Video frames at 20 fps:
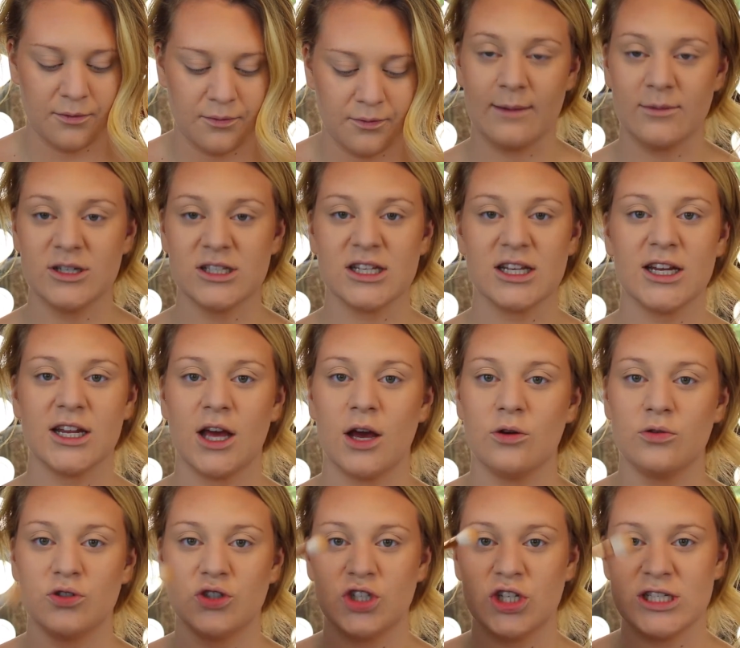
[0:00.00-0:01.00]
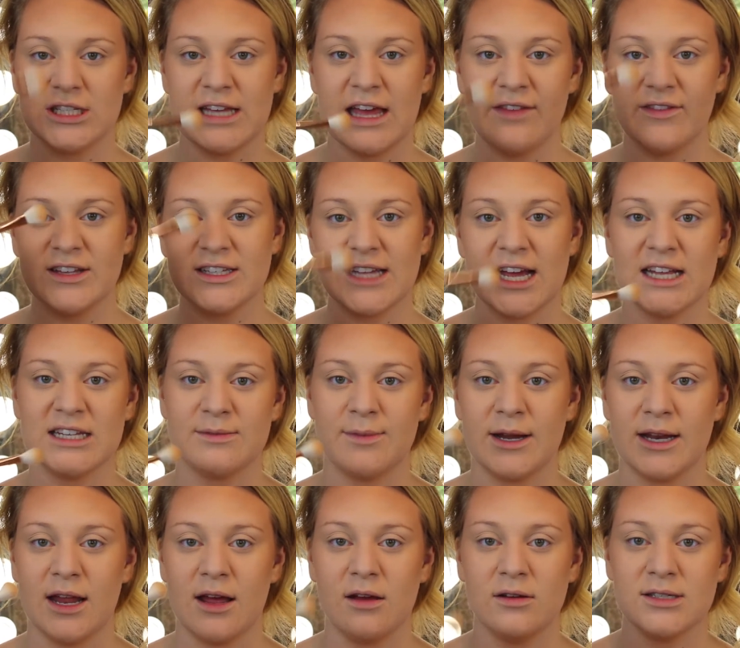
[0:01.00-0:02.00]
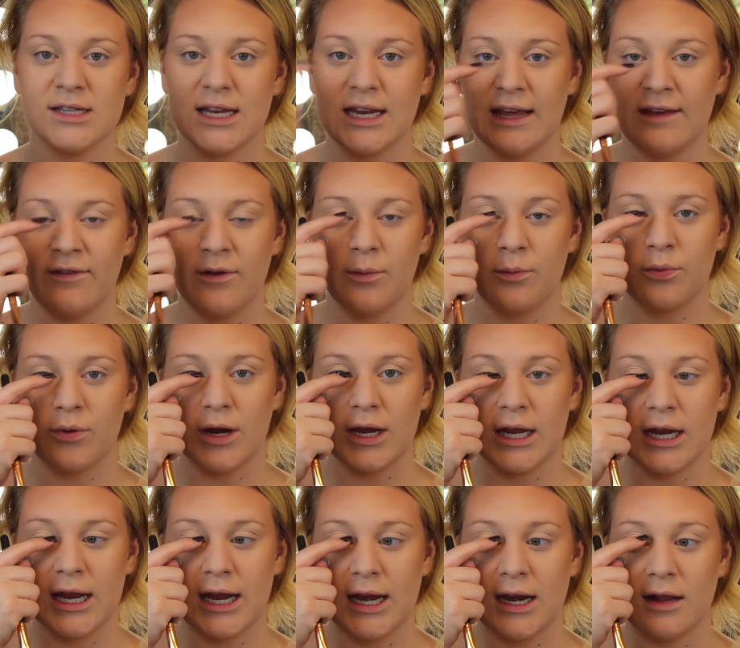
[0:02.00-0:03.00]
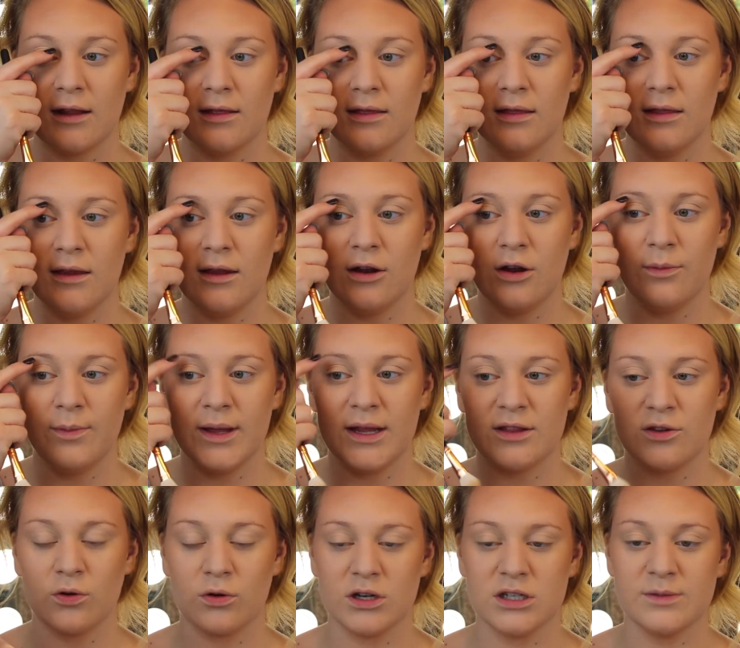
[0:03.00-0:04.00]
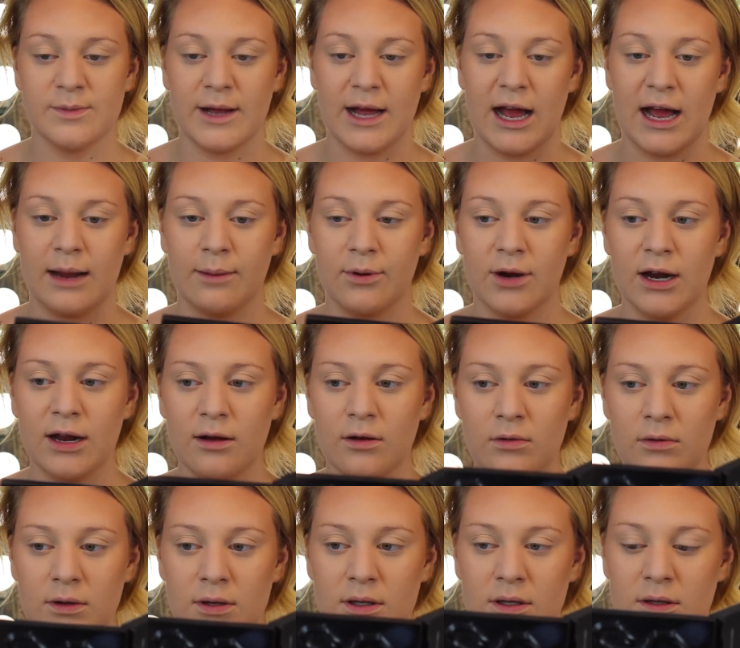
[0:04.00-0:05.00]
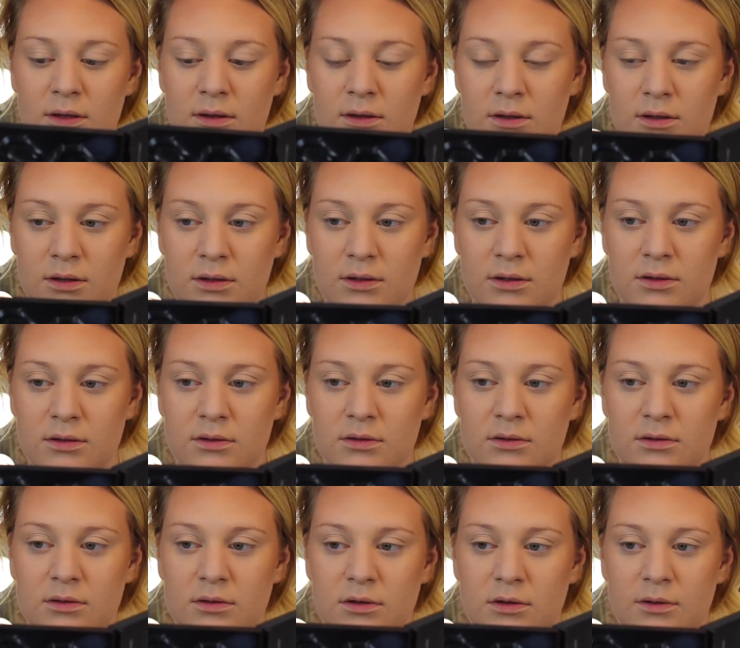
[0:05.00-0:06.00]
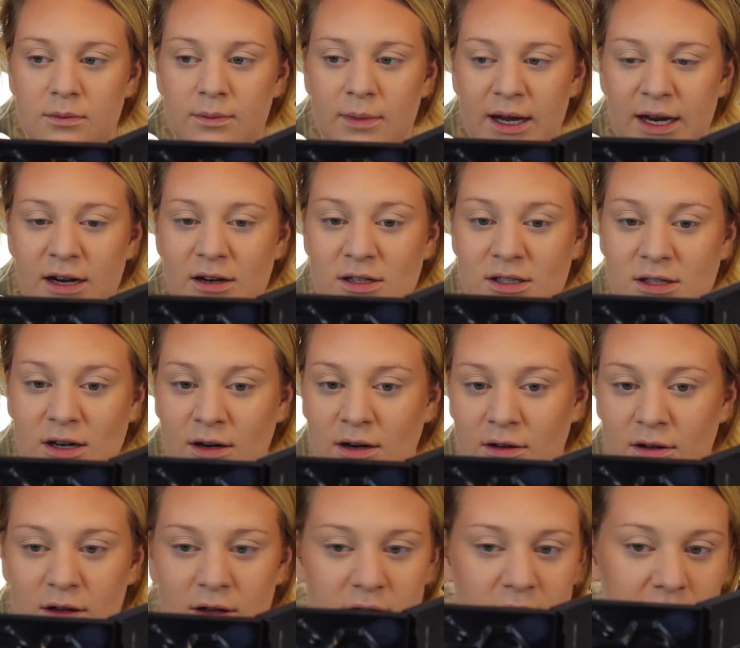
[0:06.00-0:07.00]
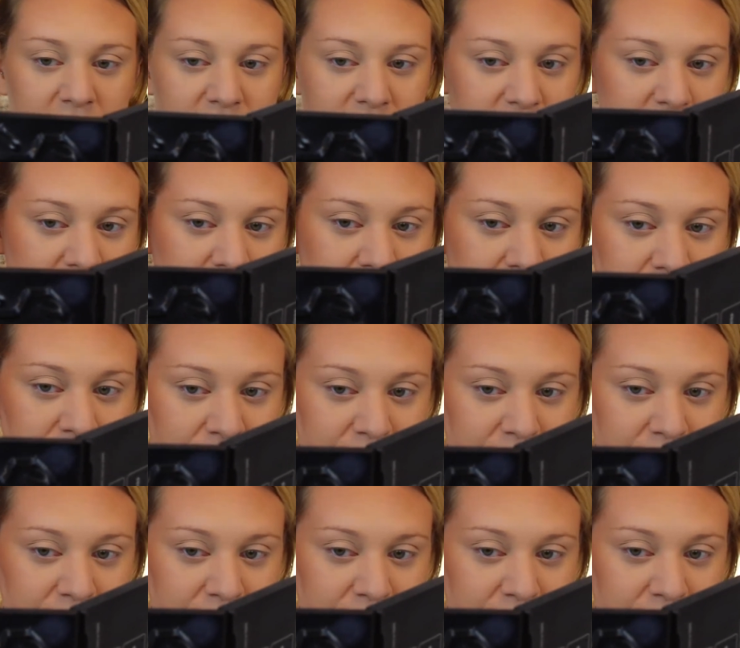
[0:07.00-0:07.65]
I'm just gonna go just down the sides of my nose and even bring it in a little bit towards my eyebrow. My hair's starting to look crazy.